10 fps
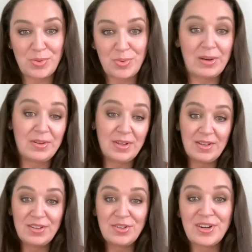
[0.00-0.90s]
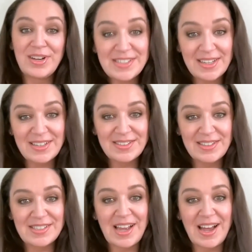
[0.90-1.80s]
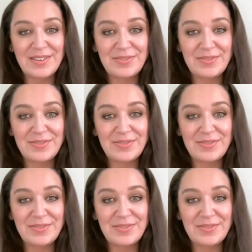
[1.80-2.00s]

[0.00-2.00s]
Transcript: Well, you're listening this high